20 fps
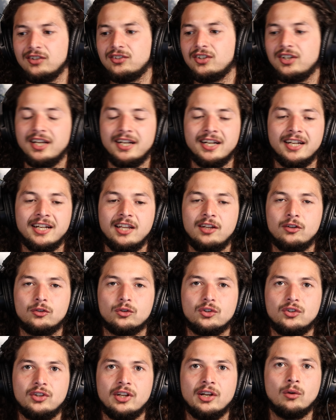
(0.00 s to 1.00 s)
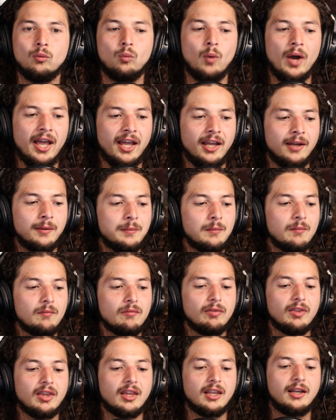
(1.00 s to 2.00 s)
does it in an interesting way.
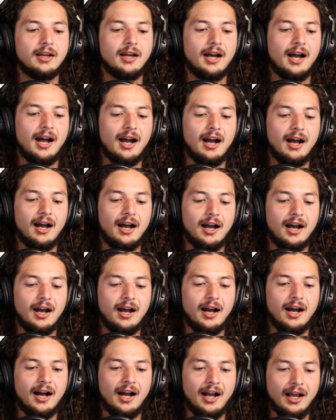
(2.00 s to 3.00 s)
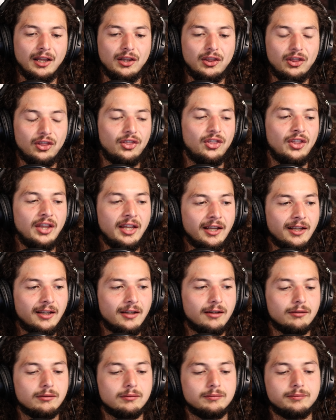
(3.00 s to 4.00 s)
I
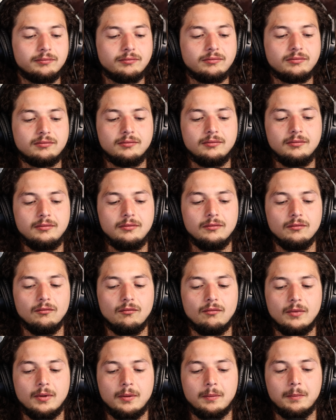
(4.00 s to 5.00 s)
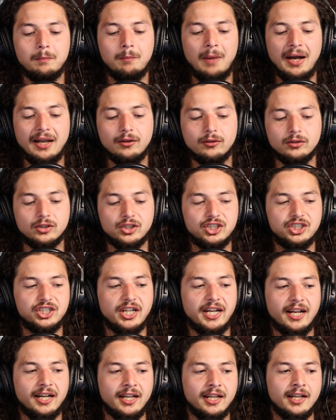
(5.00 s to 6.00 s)
think Michael
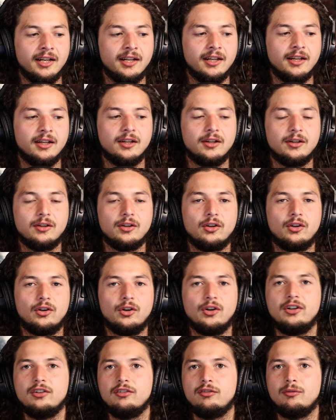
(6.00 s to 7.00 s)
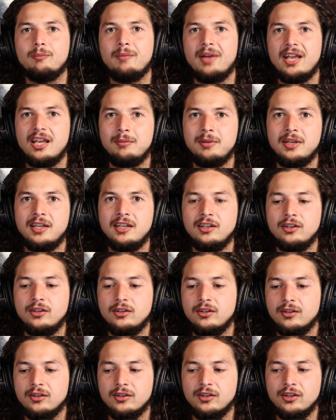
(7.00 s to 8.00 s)
Shannon could have
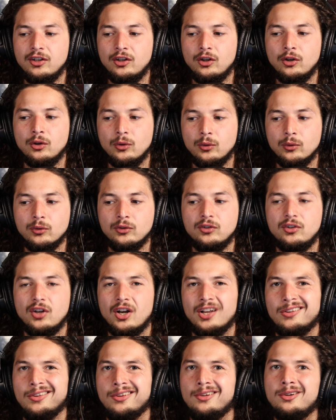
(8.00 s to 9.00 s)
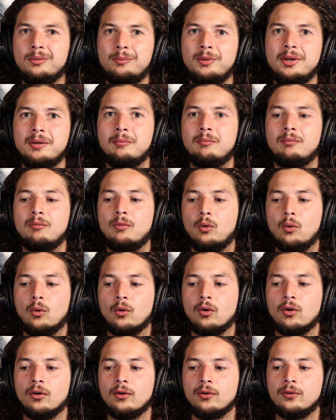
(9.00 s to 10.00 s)
maybe used a little bit
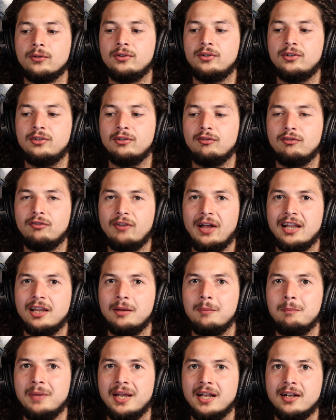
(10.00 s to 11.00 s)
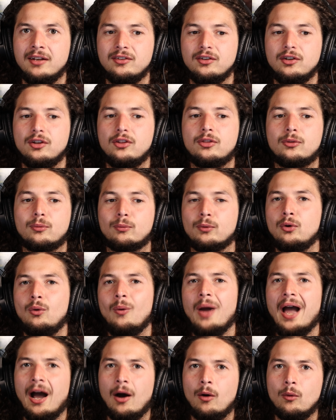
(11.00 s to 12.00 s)
more development
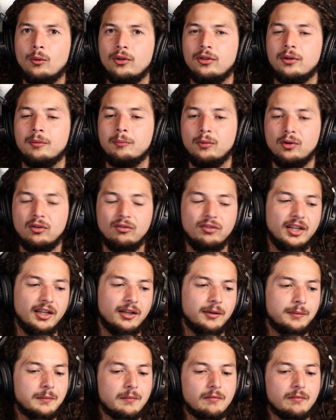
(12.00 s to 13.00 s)
throughout the movie.